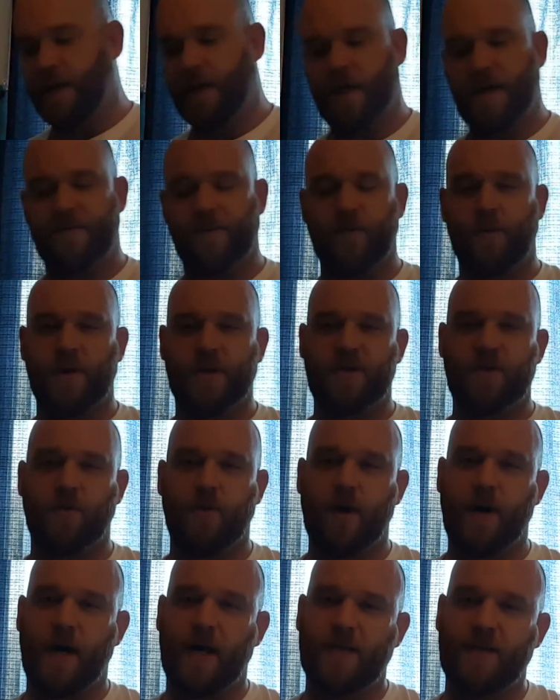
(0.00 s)
every once in a
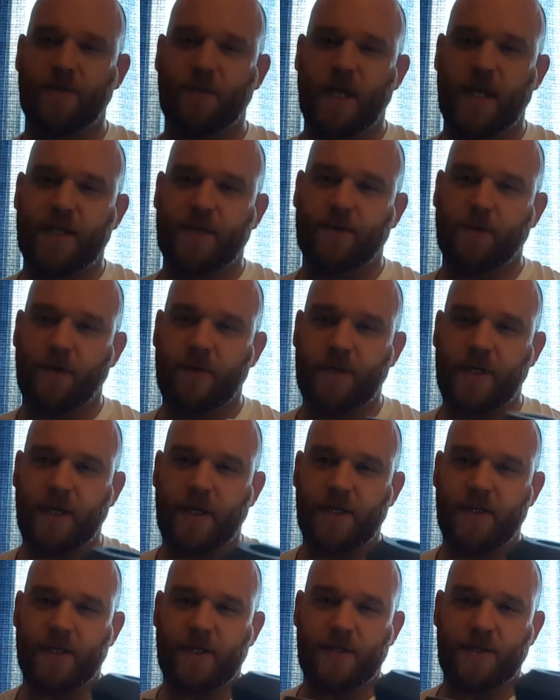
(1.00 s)
while, I do like the
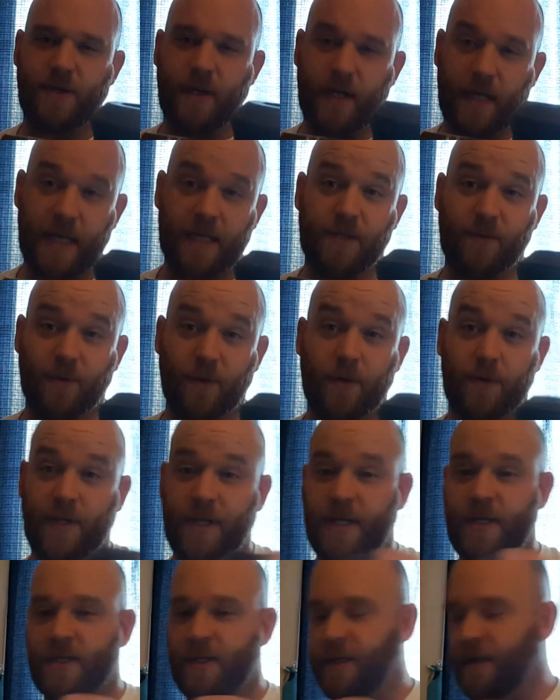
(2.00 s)
Rhodesian, so I got the
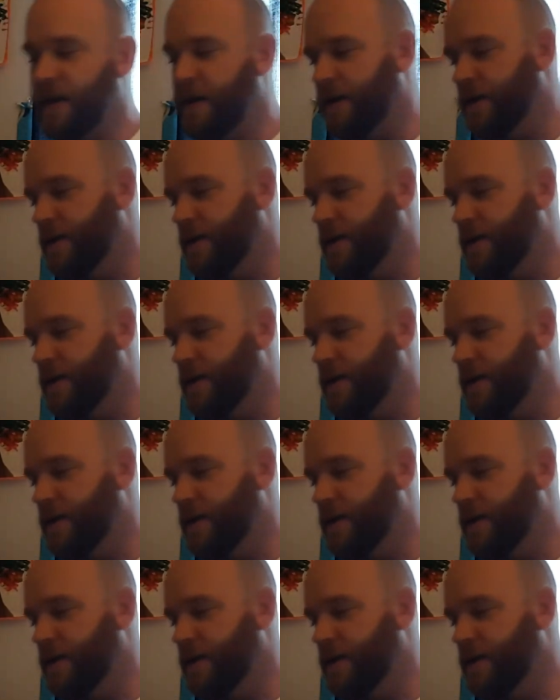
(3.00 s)
Rhodesian.